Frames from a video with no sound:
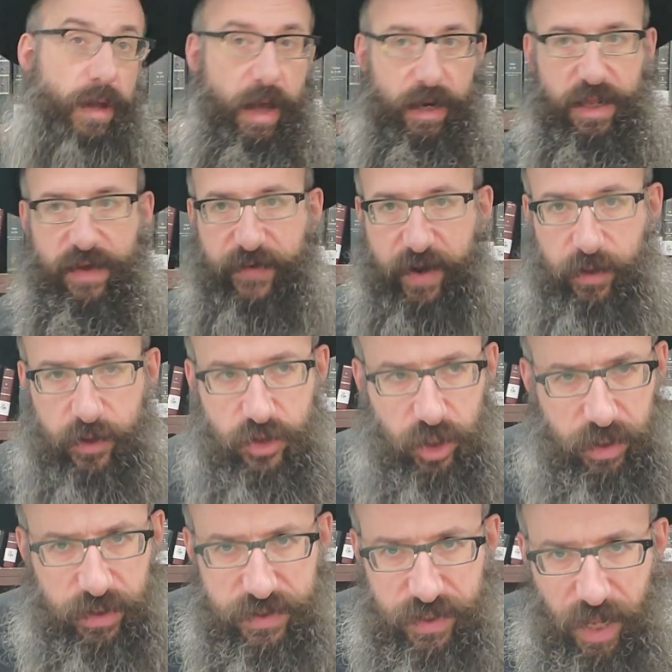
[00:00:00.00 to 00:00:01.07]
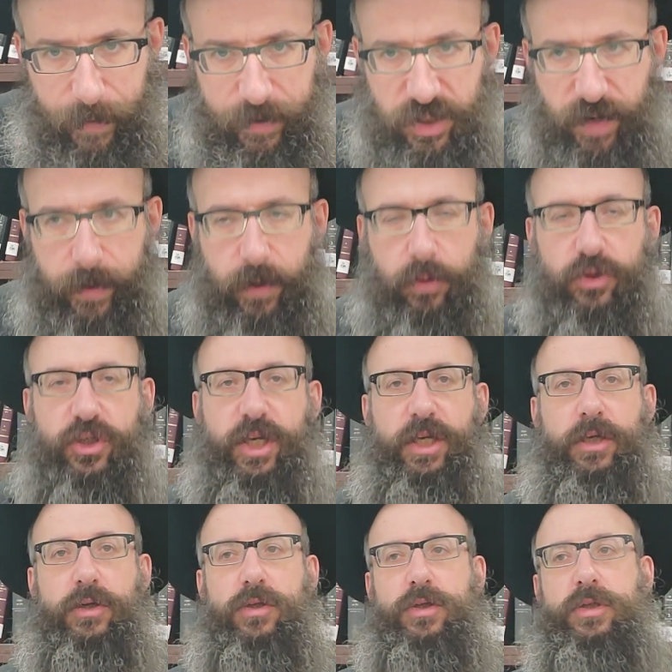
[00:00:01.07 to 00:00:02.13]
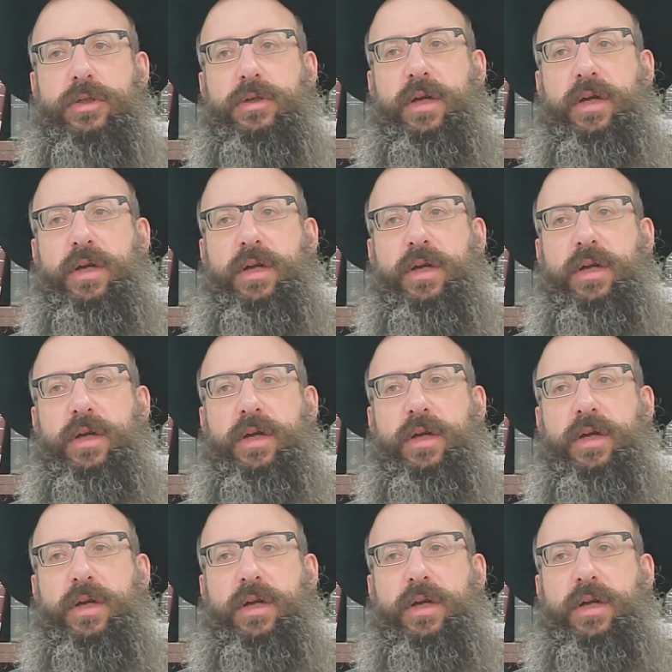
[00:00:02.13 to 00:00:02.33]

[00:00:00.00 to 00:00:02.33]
"Ani violation Hashem, I don't change.